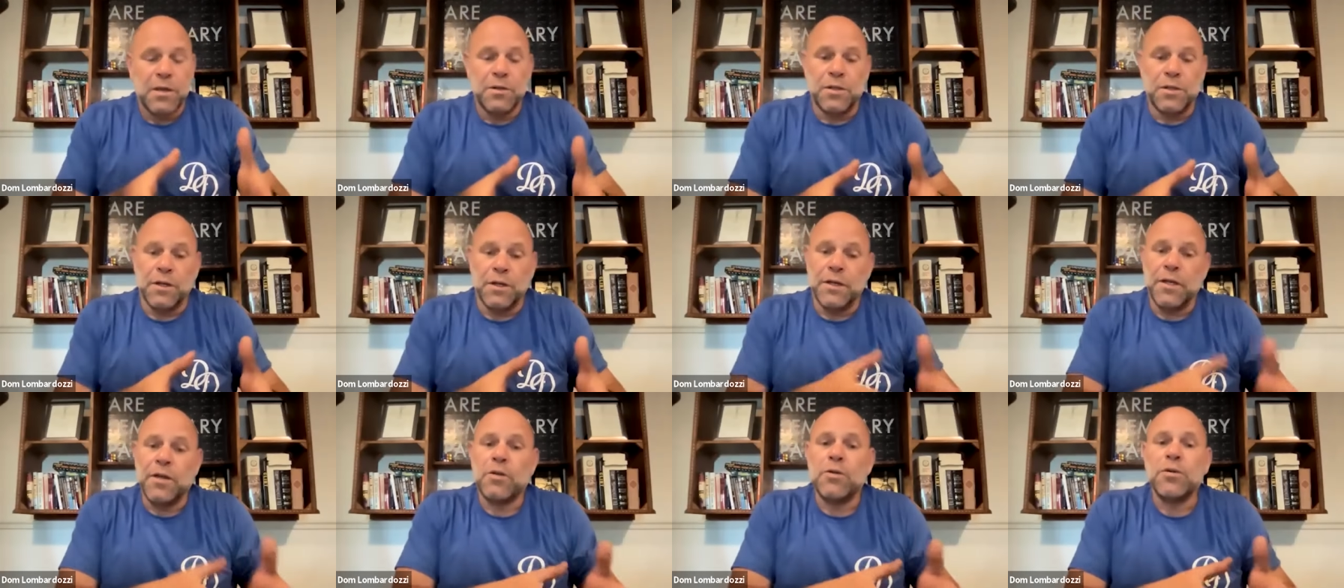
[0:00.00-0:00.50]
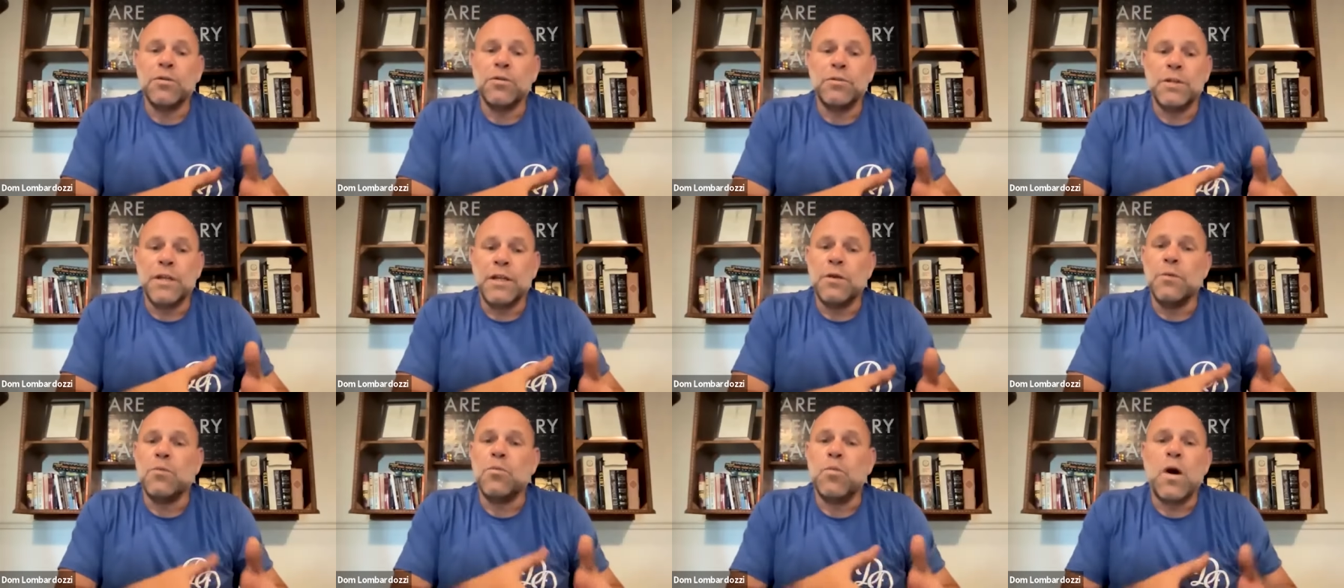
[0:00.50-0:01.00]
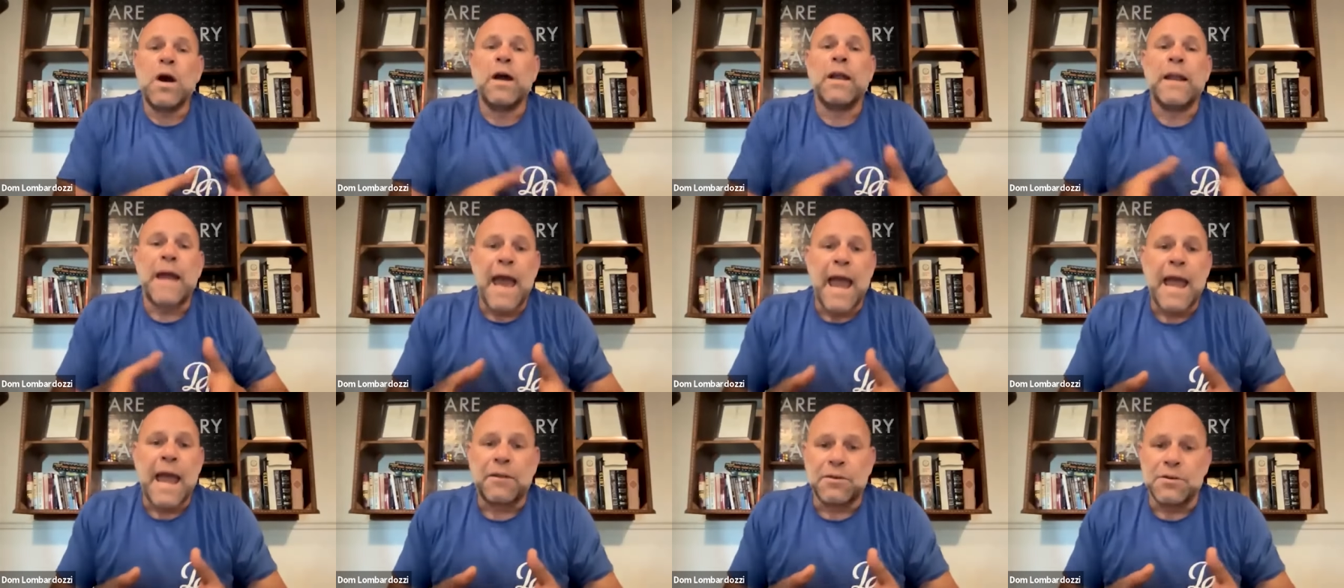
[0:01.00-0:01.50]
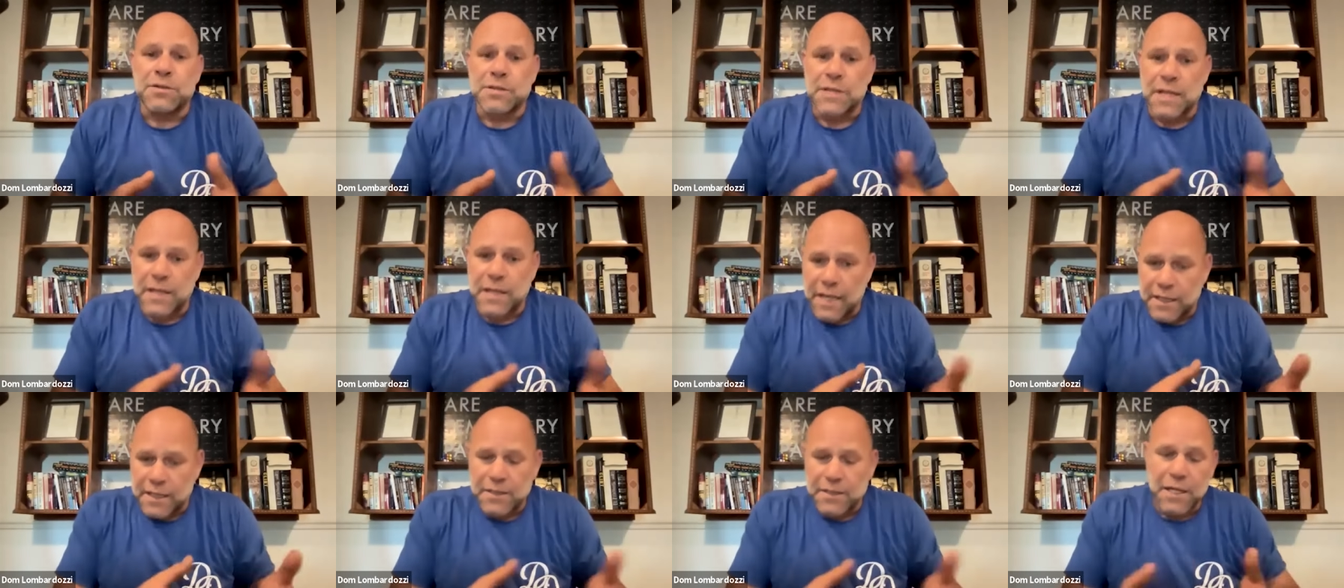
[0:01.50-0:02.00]
De Niro didn't want actors,
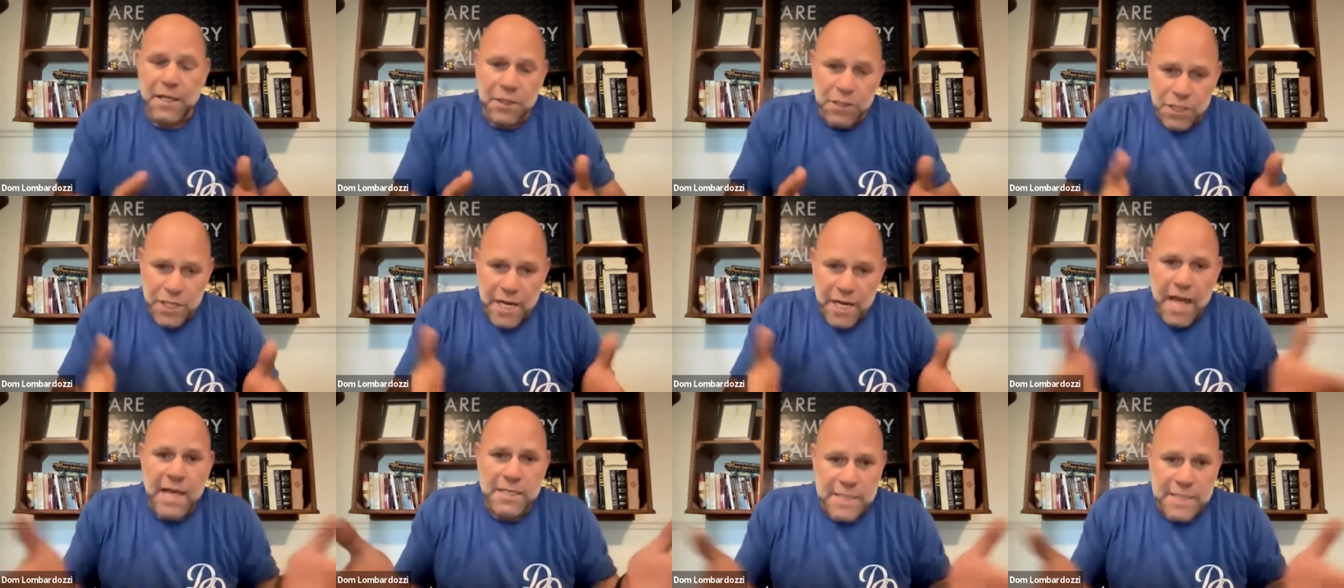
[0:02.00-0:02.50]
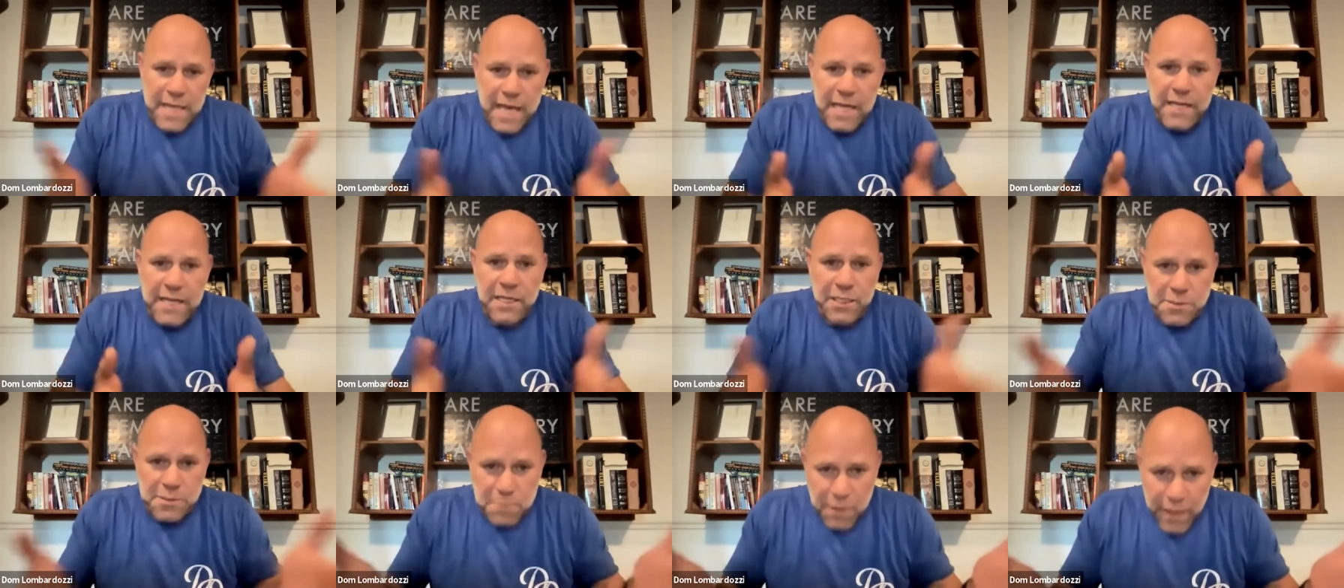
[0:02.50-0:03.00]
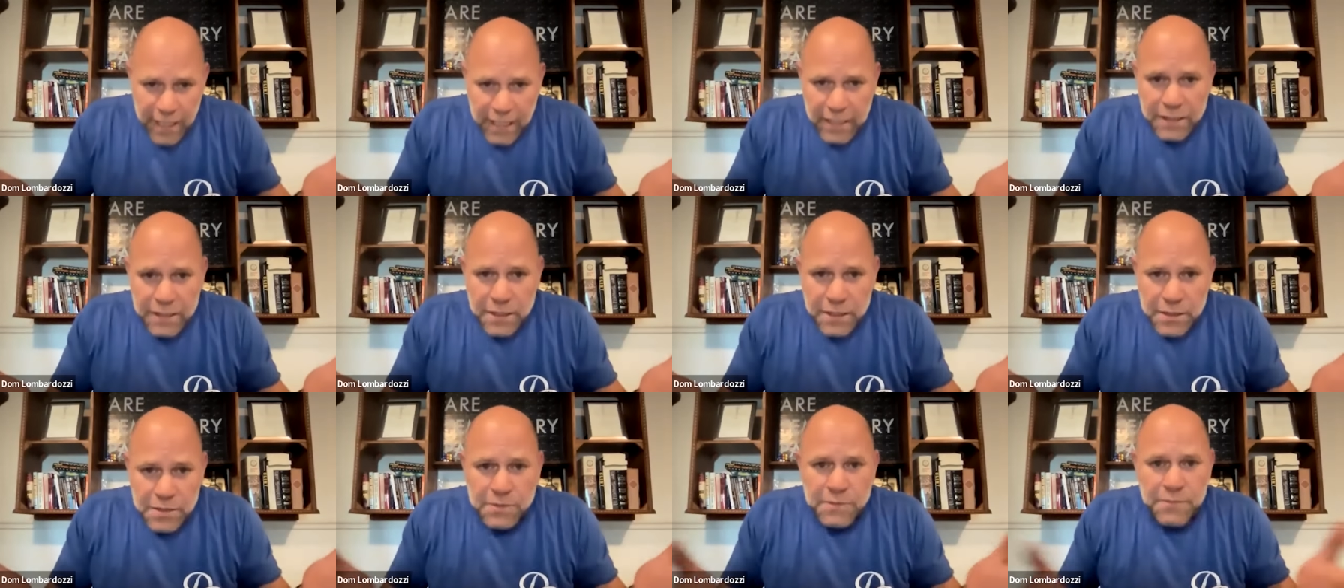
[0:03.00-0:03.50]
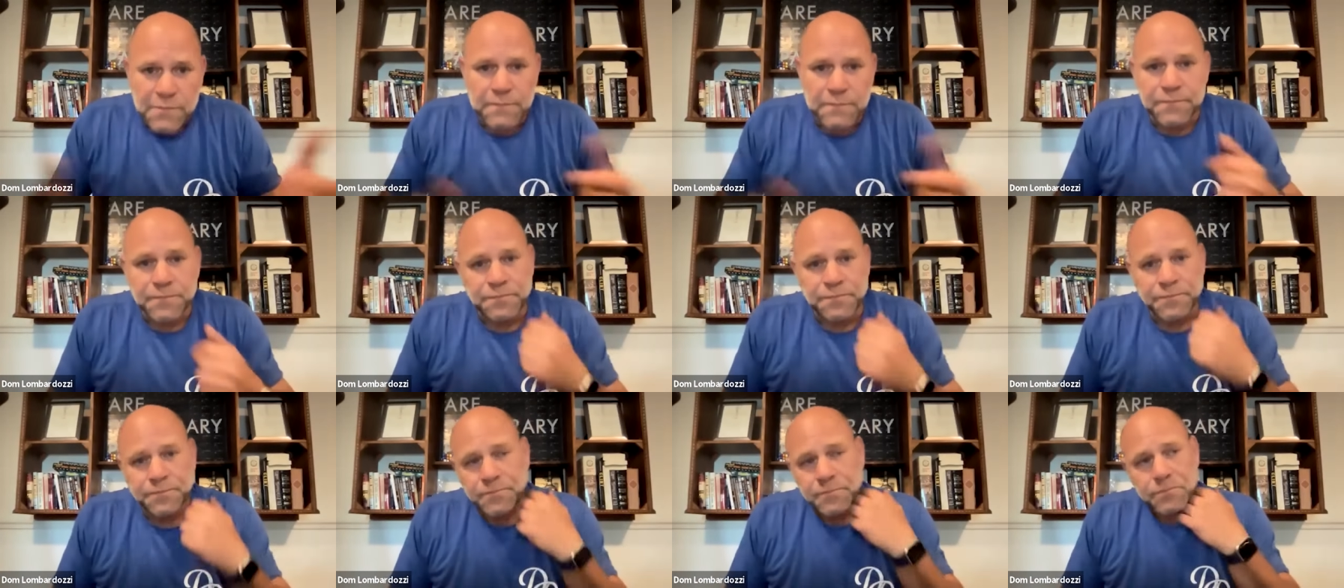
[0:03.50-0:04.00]
and I think Chazz had explained this.
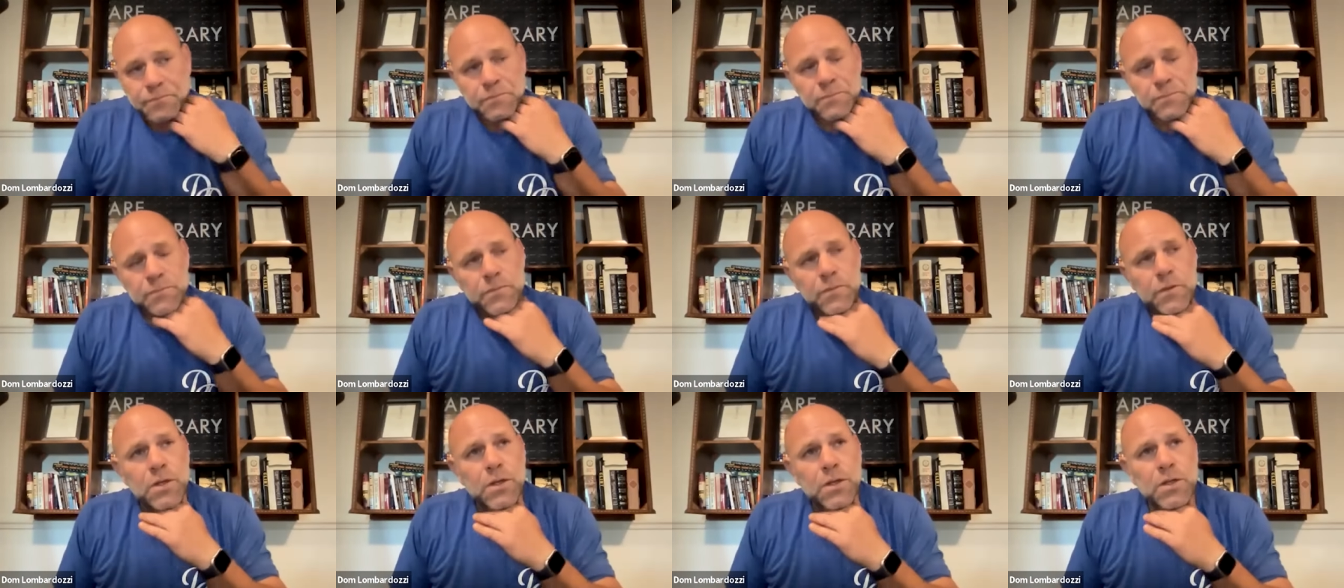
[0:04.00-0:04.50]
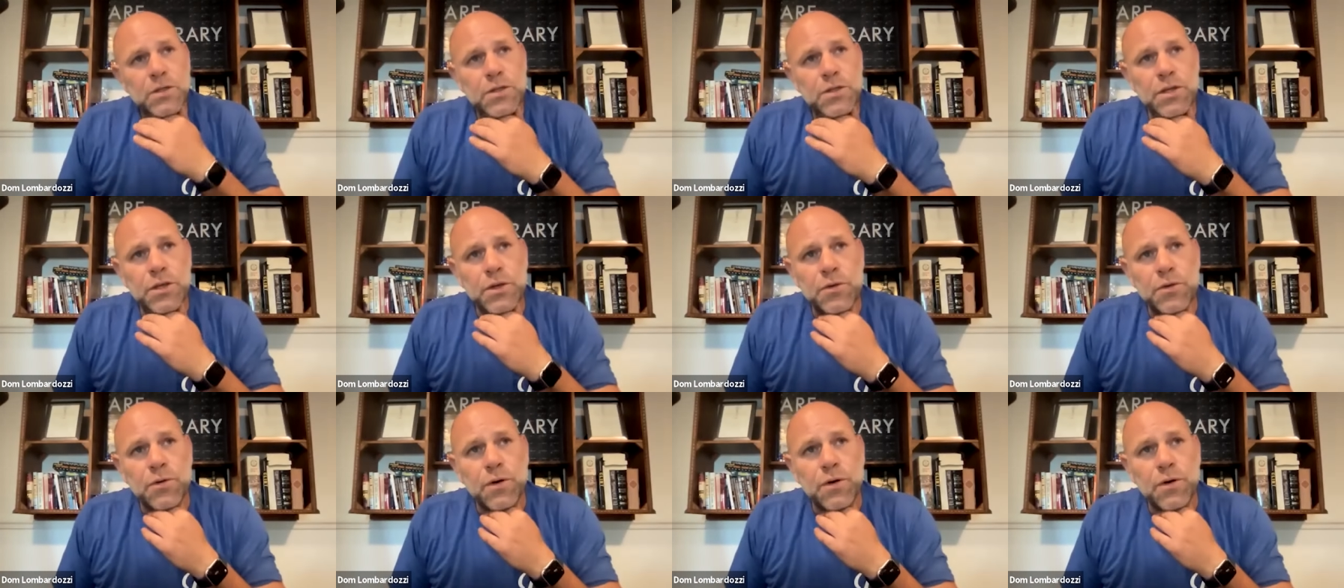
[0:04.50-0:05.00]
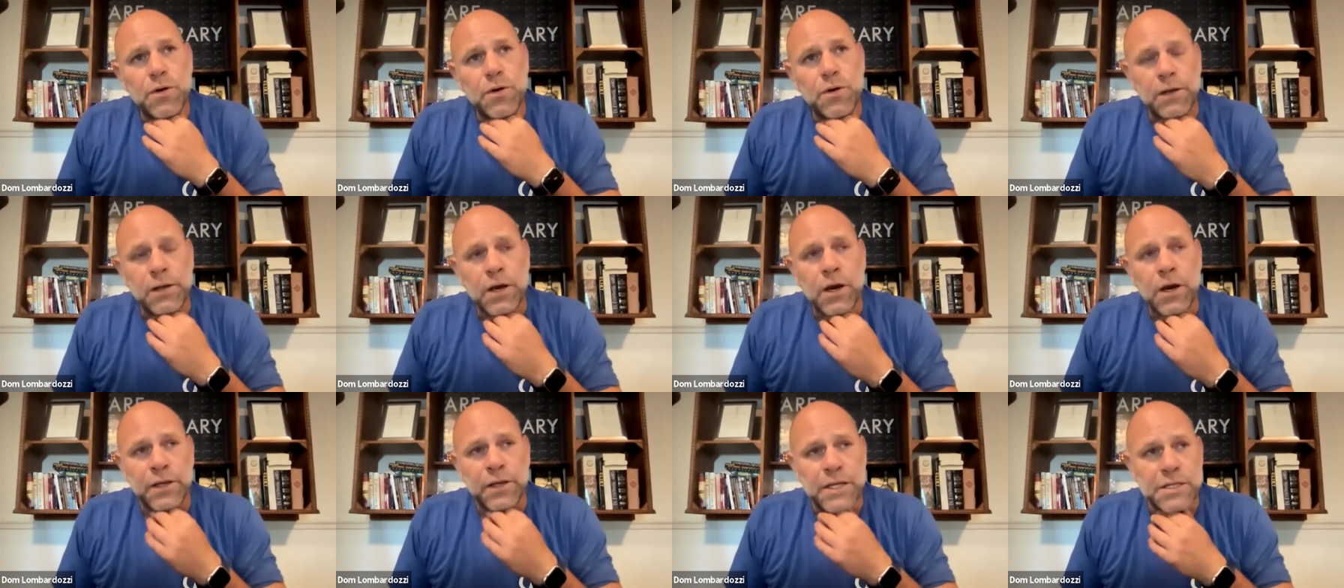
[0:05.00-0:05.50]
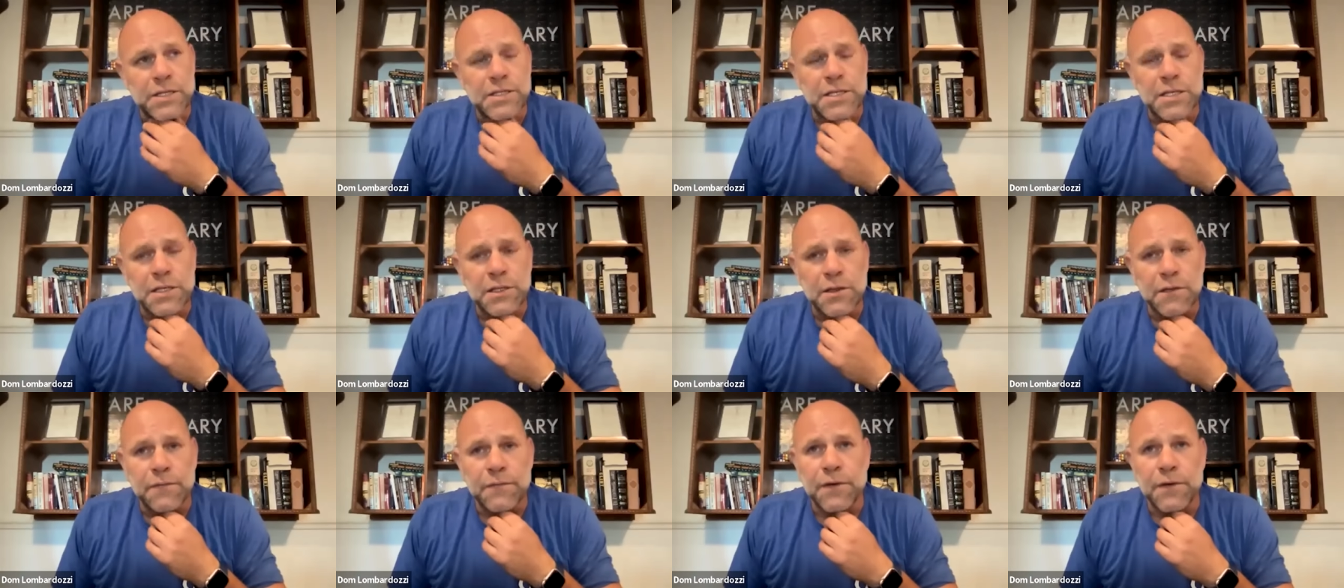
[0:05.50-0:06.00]
Yes. To you on on his
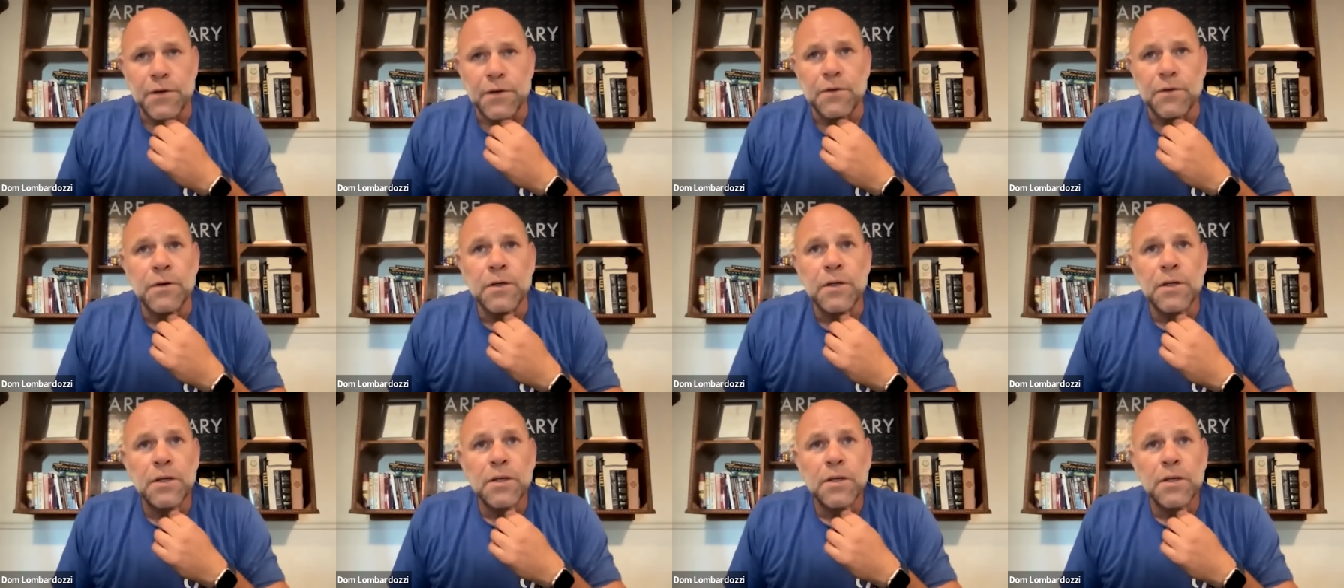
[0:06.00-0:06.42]
interview.